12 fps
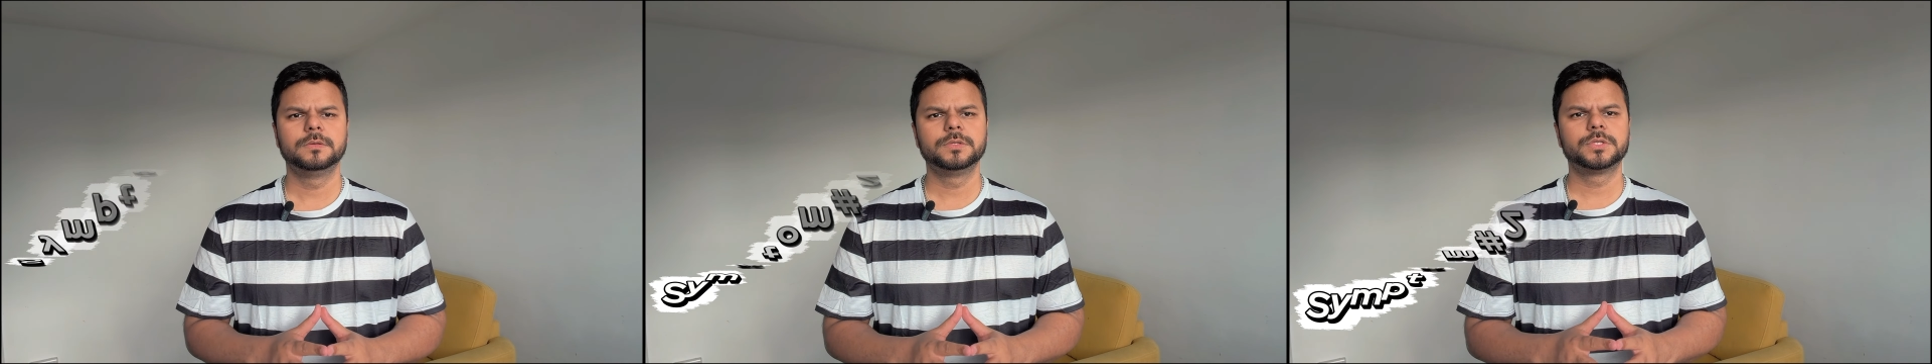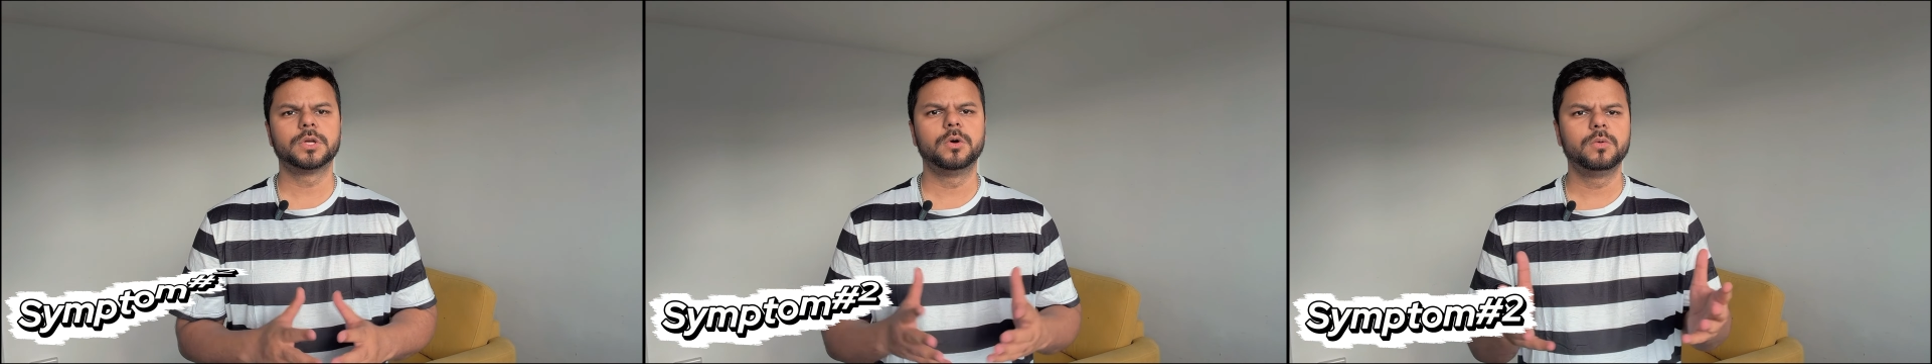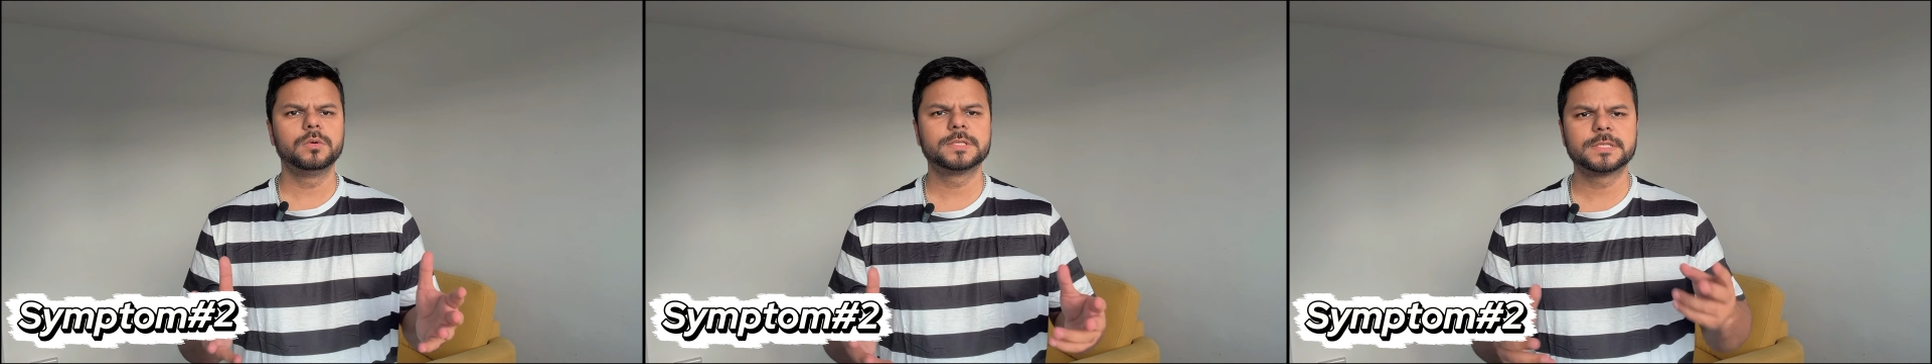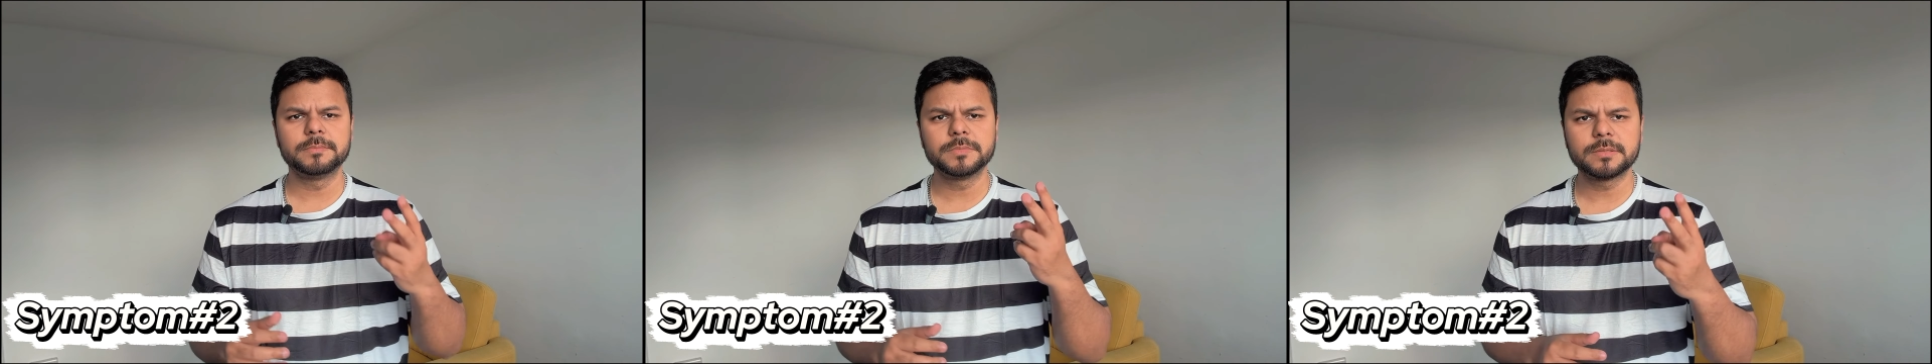So,
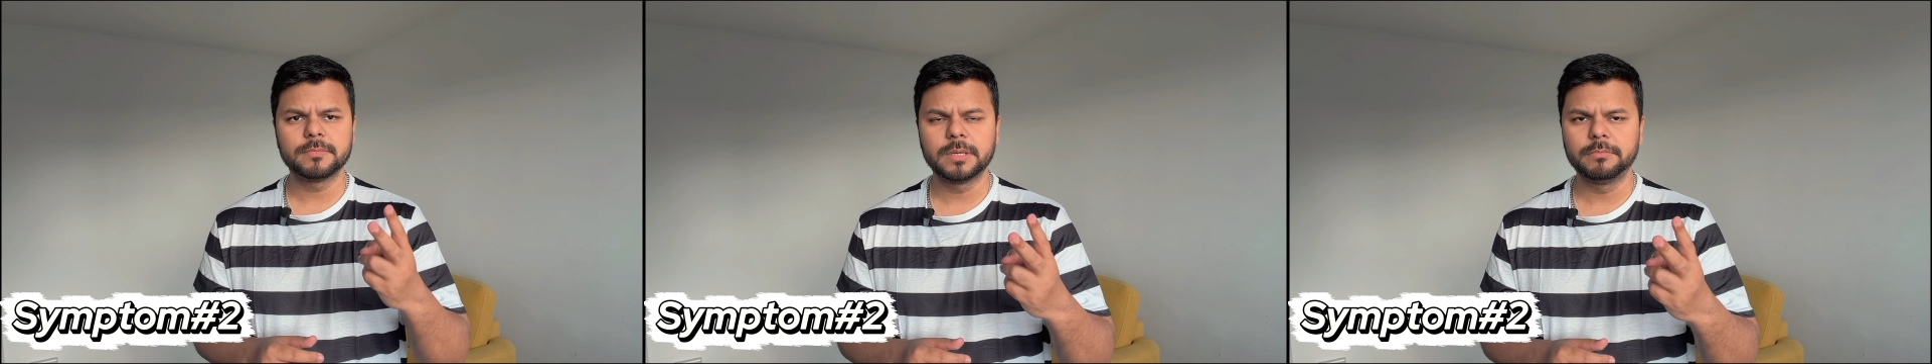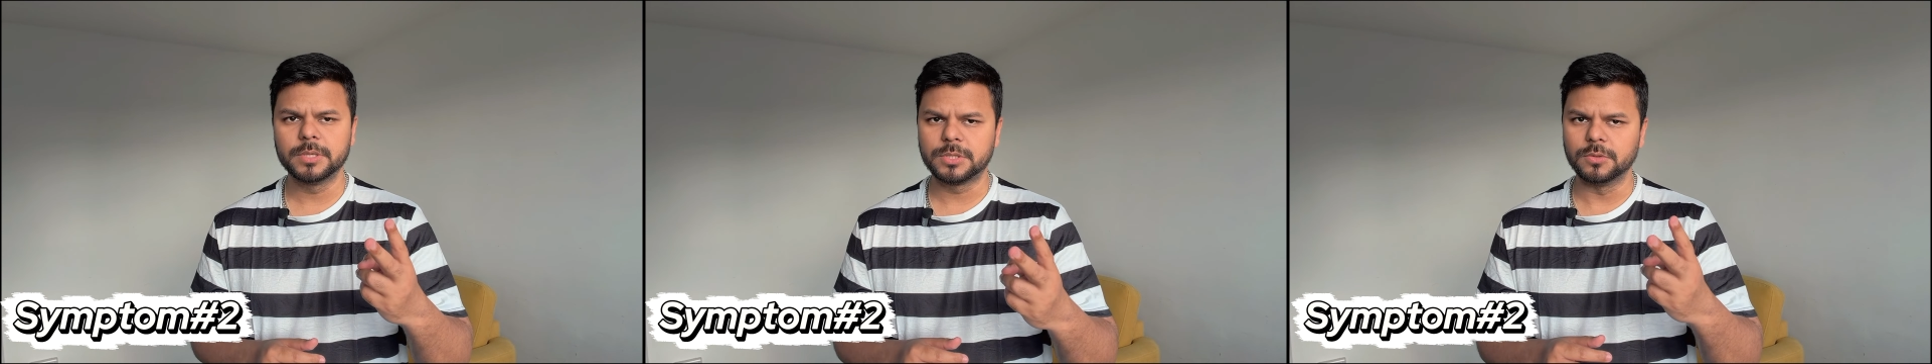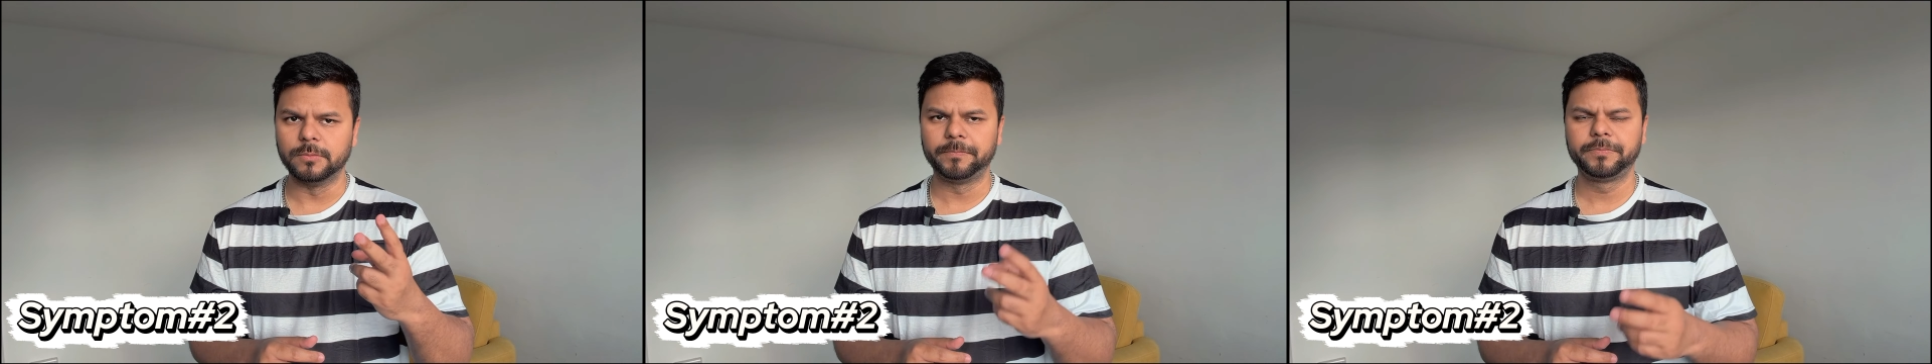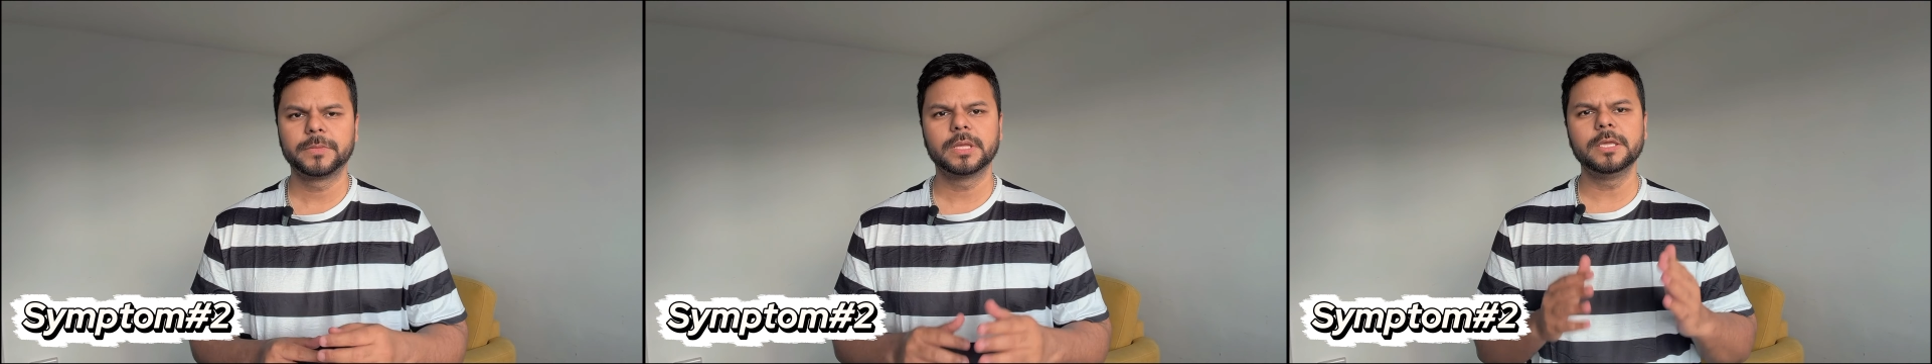symptom number two,
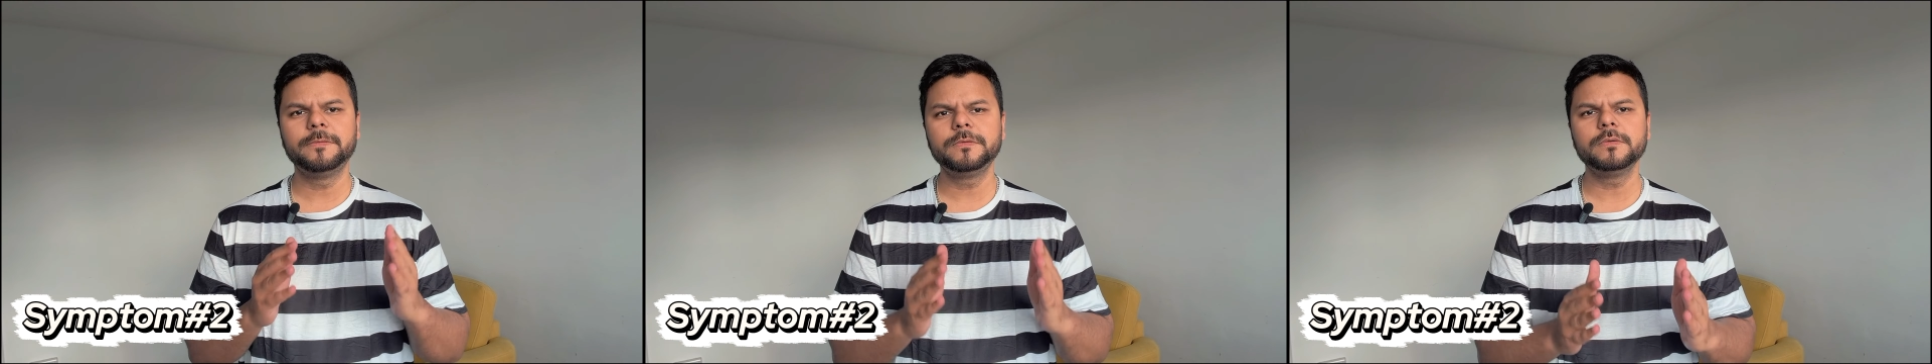if